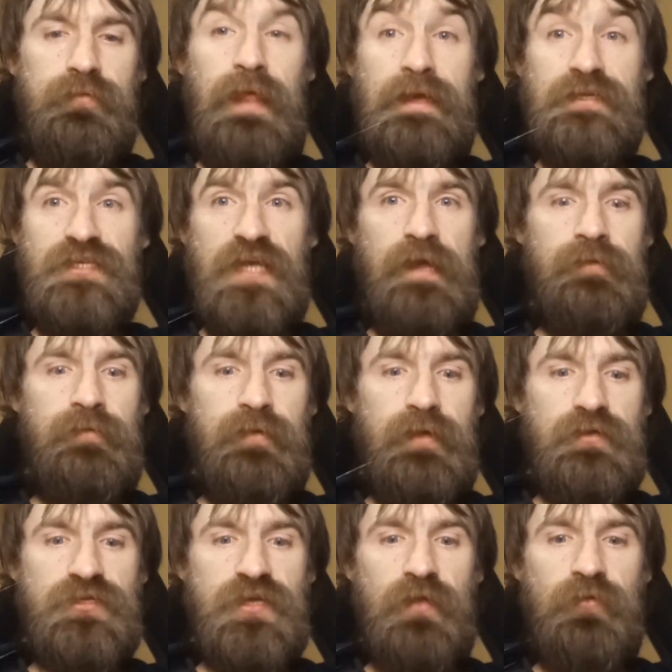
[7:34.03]
They chased
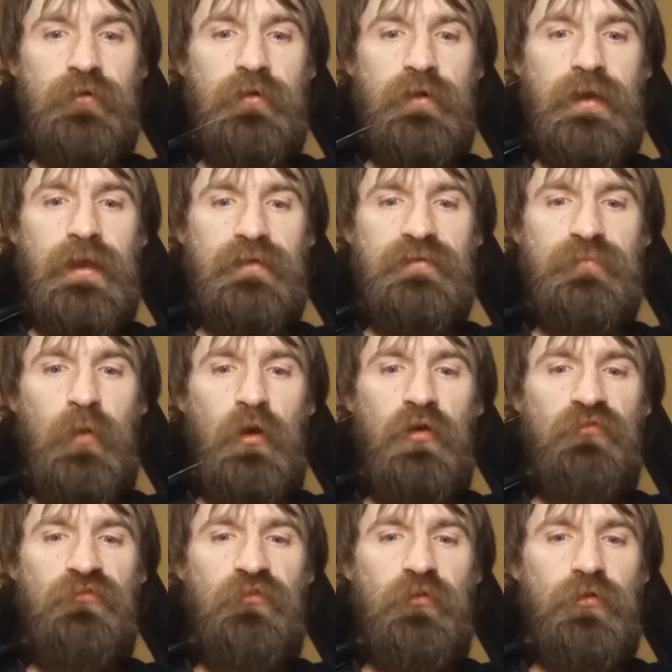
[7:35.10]
each other in a
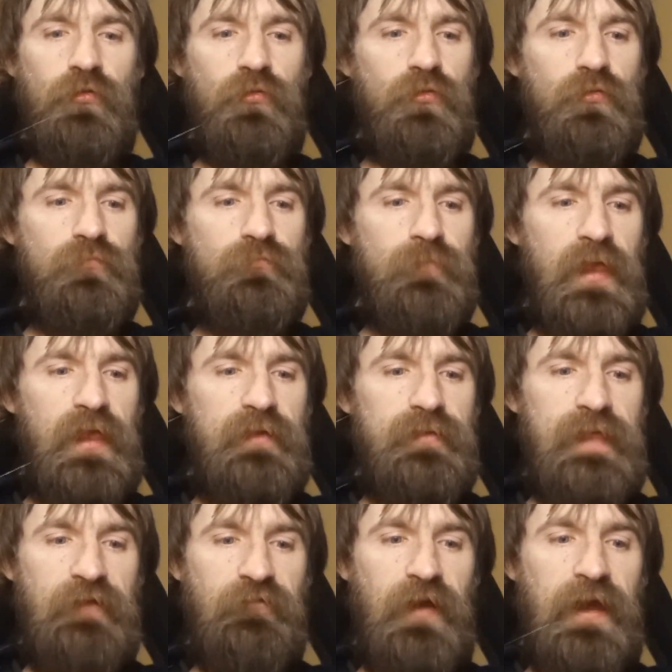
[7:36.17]
small circle.
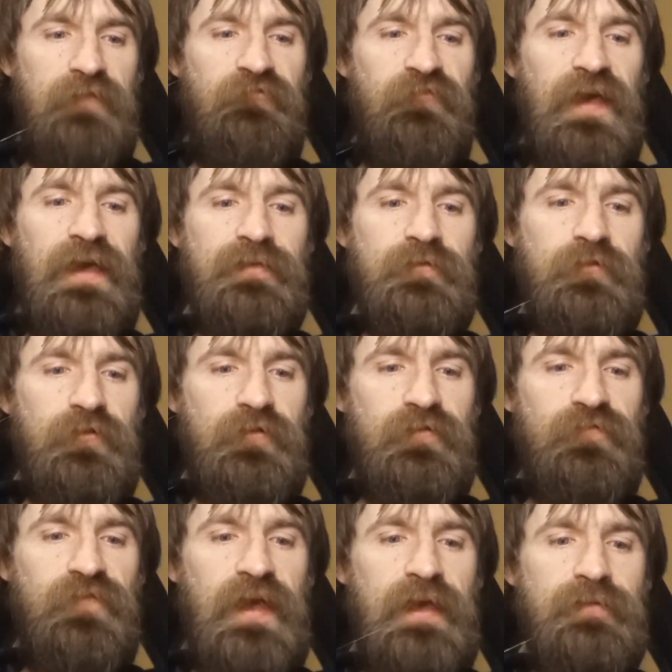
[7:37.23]
They ran faster
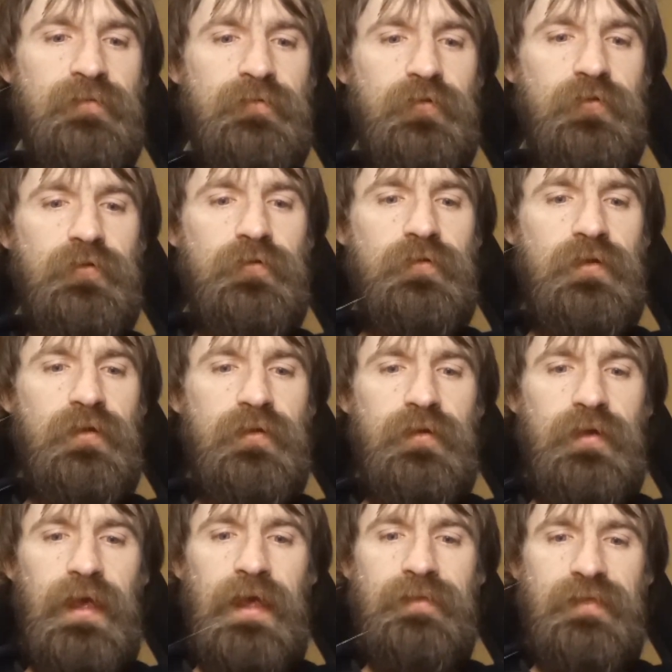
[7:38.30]
and faster.
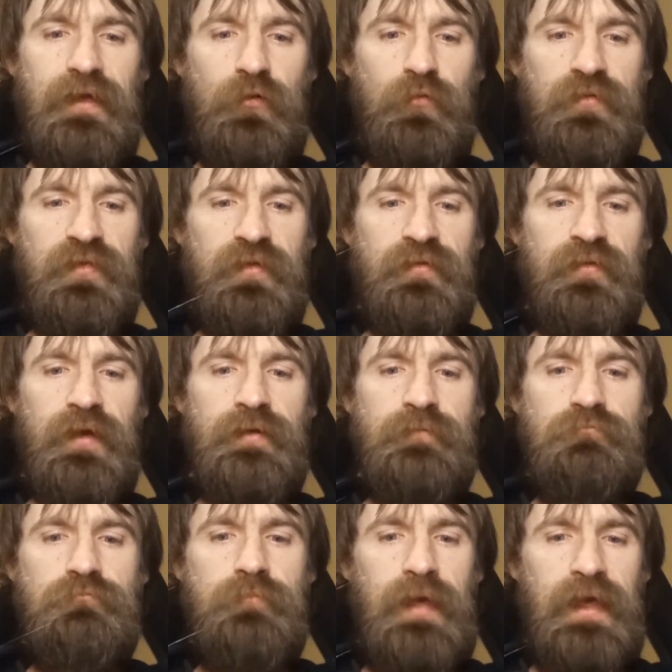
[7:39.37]
And there was the
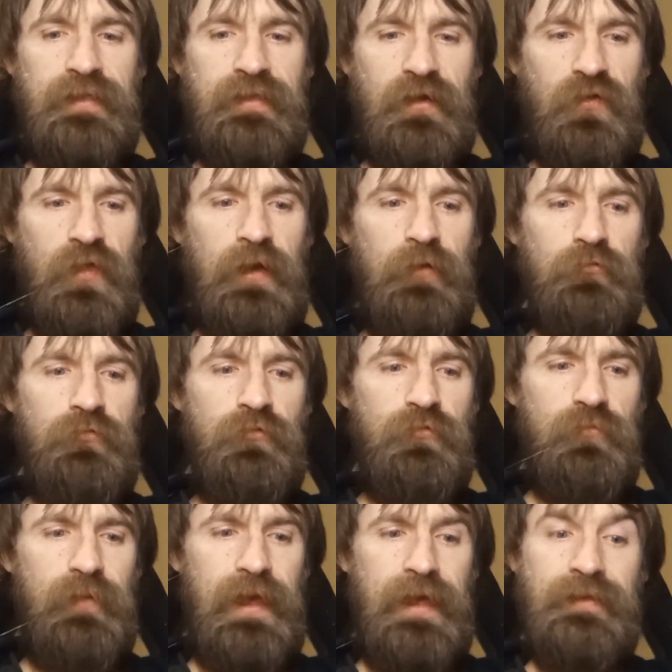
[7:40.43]
sun, and the
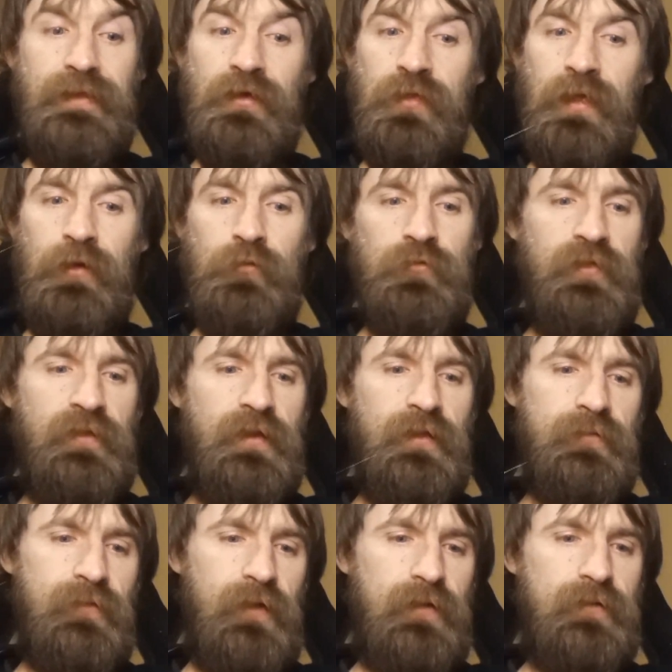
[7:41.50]
clouds, and the clouds and
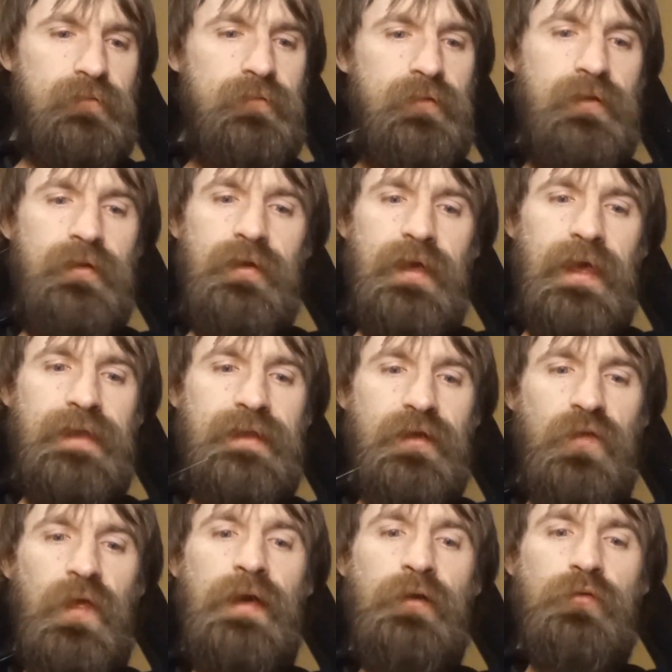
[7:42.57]
the sun. And
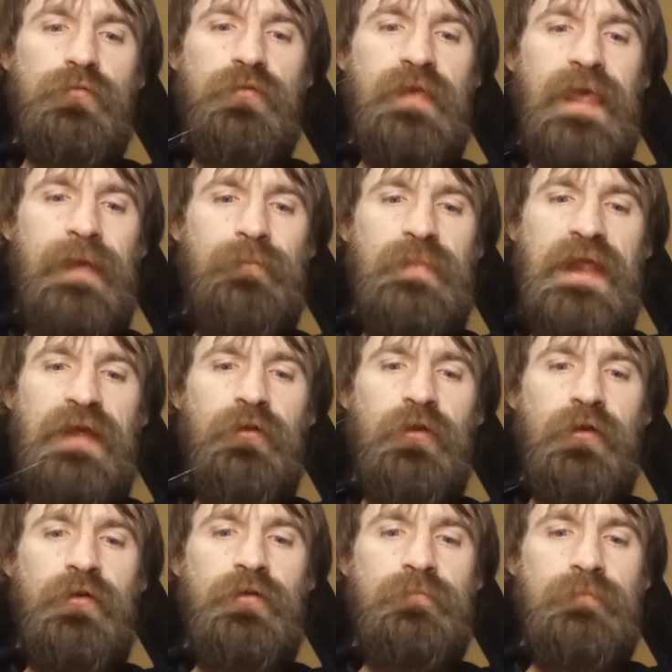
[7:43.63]
the clouds came
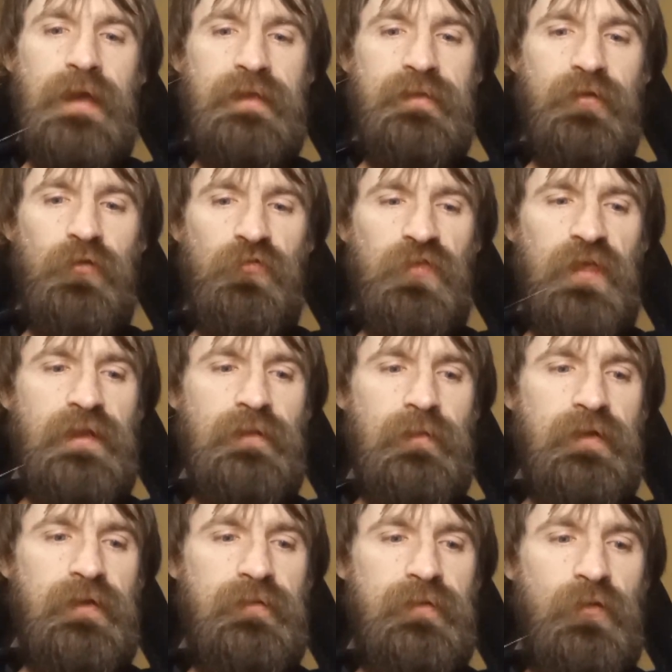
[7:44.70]
nearer until
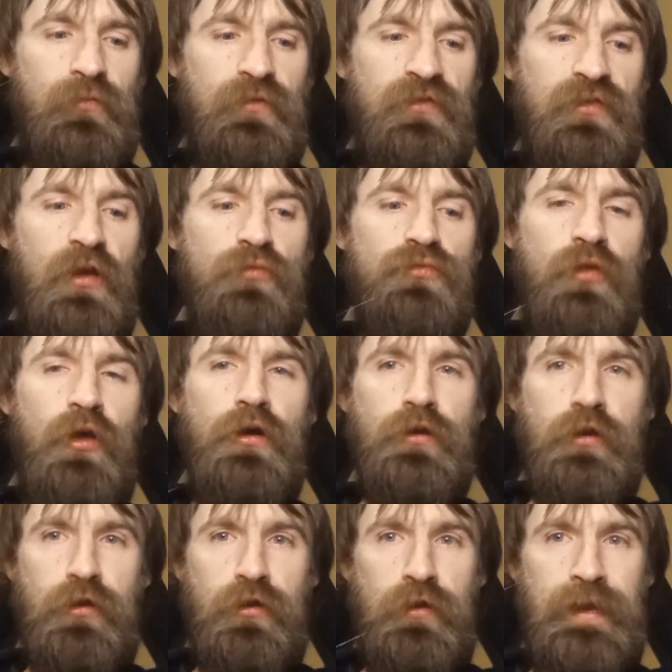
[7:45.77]
suddenly there was no
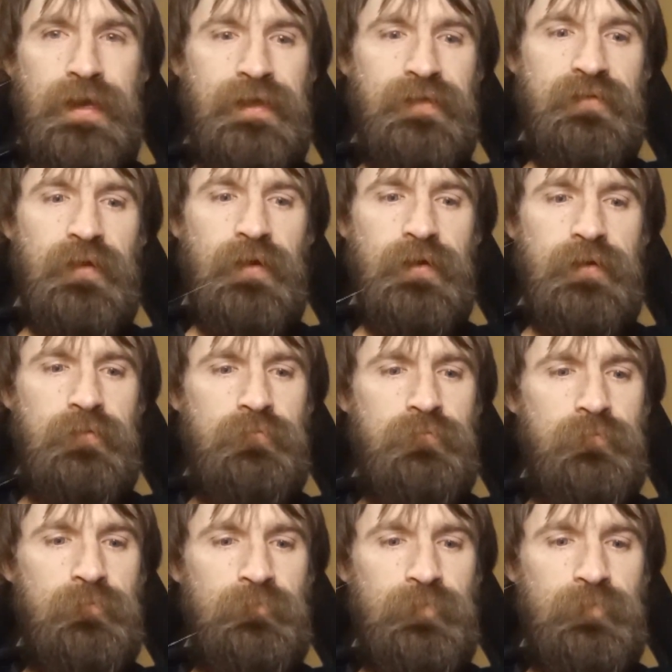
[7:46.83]
longer any sun,